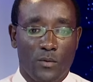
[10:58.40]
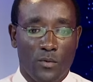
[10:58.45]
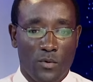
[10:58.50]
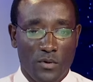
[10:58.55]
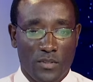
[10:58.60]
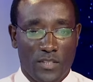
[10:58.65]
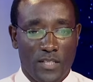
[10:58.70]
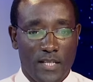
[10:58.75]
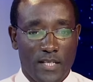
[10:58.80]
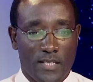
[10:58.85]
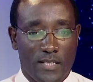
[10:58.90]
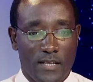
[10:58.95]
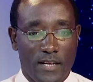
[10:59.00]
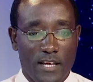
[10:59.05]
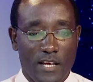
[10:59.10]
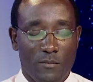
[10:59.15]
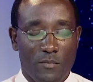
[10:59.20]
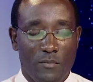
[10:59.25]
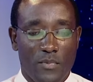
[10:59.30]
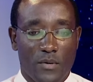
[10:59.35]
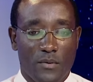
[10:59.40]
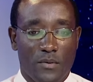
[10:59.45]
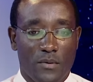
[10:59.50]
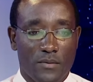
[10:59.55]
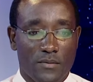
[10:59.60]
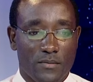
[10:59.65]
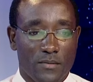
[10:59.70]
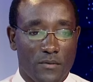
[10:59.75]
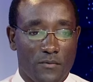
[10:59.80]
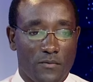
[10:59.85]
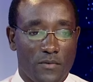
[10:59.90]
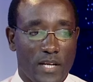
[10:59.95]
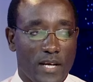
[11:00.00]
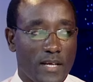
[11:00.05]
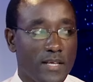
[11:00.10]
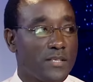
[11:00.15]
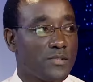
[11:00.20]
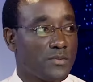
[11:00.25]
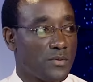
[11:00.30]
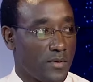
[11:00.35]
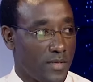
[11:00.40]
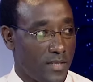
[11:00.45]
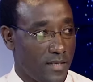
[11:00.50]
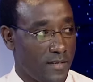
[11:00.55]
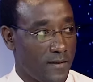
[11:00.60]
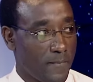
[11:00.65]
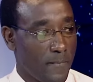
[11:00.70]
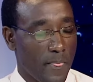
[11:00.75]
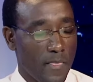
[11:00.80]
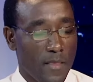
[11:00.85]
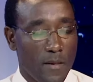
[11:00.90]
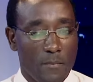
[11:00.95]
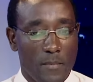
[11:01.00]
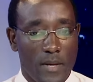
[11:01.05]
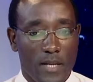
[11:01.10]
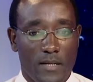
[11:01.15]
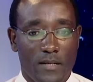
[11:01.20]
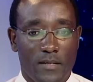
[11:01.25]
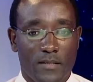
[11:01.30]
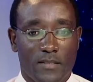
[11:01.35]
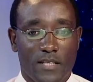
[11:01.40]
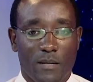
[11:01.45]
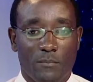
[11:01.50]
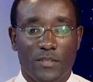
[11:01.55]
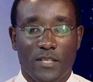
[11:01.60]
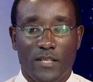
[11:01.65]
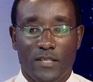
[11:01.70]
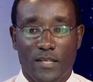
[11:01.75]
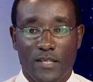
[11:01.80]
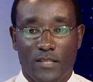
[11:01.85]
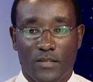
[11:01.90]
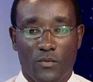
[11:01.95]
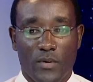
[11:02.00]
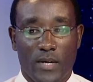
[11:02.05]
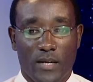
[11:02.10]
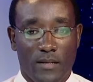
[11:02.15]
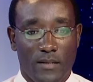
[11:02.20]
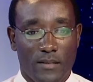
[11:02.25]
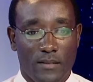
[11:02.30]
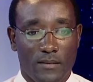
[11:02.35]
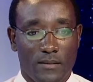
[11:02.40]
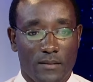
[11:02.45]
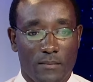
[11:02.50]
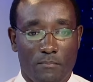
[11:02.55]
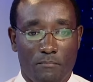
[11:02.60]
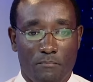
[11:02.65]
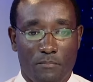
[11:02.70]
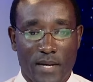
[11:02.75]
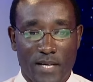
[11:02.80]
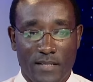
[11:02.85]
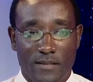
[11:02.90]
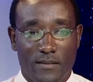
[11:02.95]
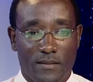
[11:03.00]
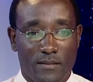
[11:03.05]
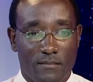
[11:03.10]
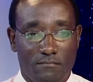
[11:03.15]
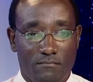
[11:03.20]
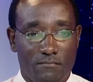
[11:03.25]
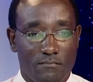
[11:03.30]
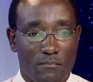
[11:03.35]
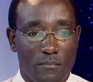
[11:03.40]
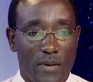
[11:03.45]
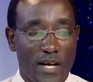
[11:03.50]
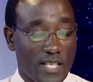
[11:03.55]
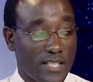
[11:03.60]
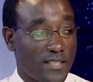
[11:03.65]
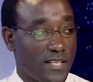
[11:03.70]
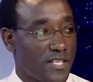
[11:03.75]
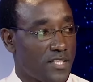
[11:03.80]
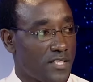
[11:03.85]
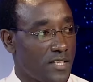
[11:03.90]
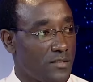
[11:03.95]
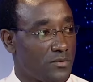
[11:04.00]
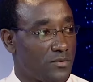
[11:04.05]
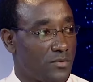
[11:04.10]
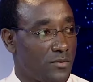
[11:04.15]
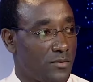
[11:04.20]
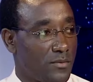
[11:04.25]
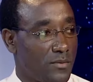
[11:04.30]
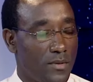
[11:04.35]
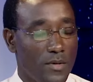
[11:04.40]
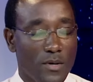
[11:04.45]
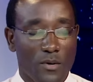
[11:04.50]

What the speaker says: got this name because of the history. Many some diseases were paid much attention to